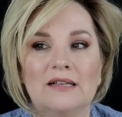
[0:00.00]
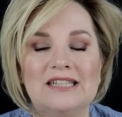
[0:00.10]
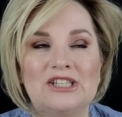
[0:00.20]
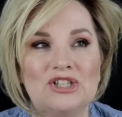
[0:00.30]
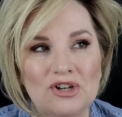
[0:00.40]

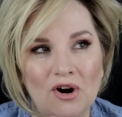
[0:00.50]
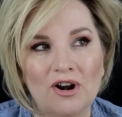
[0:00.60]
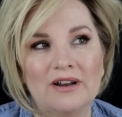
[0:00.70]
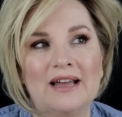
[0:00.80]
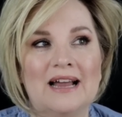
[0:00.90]

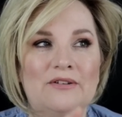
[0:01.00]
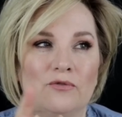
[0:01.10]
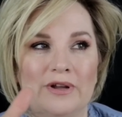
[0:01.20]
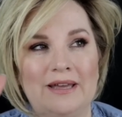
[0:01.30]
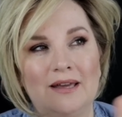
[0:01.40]
start kind
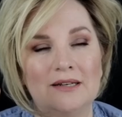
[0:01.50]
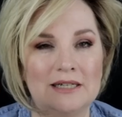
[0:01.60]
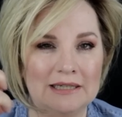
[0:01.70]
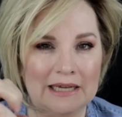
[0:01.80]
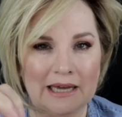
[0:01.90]
of
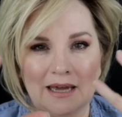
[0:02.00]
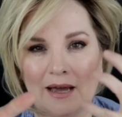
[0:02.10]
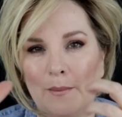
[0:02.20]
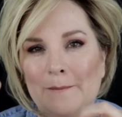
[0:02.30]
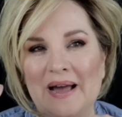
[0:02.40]

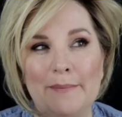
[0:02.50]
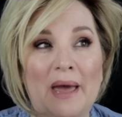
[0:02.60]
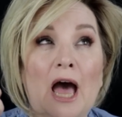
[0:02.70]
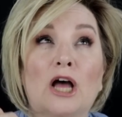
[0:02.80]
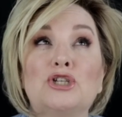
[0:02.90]
rekindling my
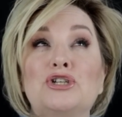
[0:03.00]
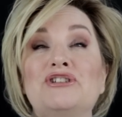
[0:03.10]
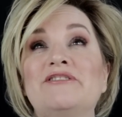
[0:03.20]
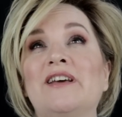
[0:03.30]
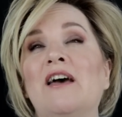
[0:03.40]

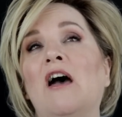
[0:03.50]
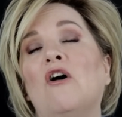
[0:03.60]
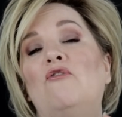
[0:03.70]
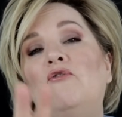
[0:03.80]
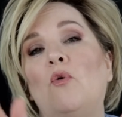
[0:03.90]
passion
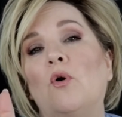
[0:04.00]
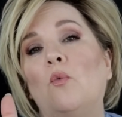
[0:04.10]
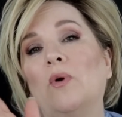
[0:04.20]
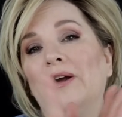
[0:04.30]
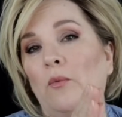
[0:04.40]
for
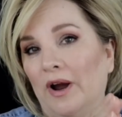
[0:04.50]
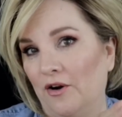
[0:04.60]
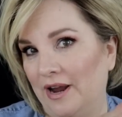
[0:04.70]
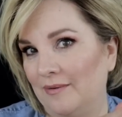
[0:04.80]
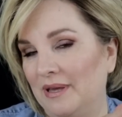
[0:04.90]
wig
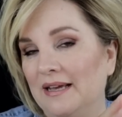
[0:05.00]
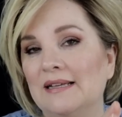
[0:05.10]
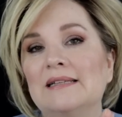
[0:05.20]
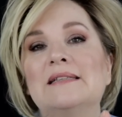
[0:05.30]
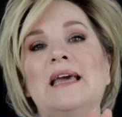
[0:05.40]
wearing
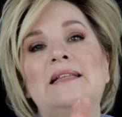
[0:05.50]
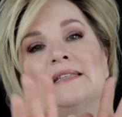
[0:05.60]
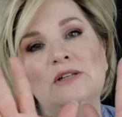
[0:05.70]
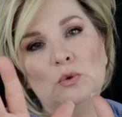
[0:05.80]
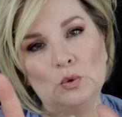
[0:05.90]
because
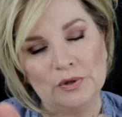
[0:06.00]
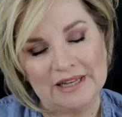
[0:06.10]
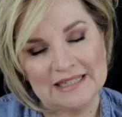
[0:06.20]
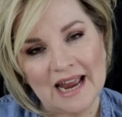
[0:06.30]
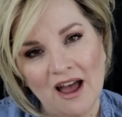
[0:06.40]
it's
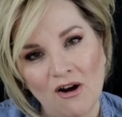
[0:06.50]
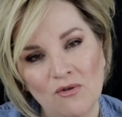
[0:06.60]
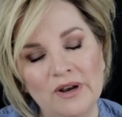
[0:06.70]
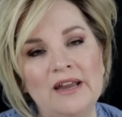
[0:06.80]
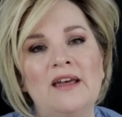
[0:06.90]
cooling
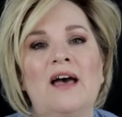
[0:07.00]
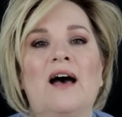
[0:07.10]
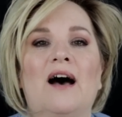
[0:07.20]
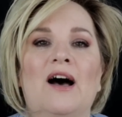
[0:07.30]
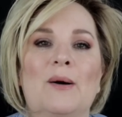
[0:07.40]
down.
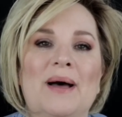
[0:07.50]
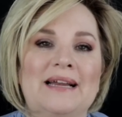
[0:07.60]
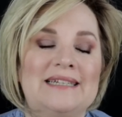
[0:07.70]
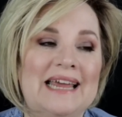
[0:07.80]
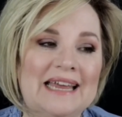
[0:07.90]
Um,
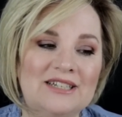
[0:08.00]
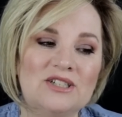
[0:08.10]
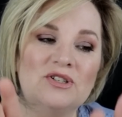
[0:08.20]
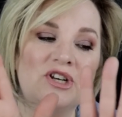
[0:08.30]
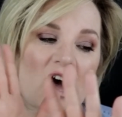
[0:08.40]
I
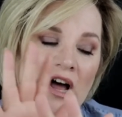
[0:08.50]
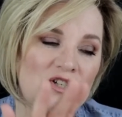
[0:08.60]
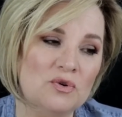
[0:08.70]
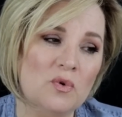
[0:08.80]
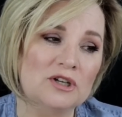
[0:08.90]
tend
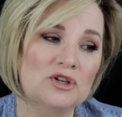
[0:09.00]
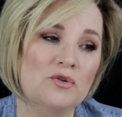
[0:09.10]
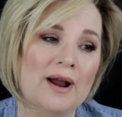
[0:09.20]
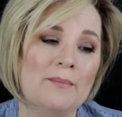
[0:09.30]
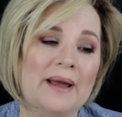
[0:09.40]
not to want to
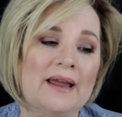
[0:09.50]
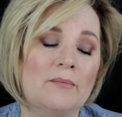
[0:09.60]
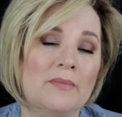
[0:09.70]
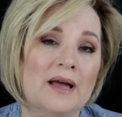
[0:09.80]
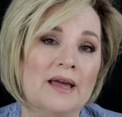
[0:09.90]
grab my
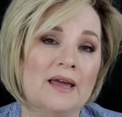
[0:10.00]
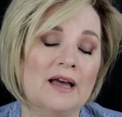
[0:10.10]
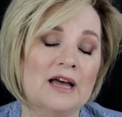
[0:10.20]
my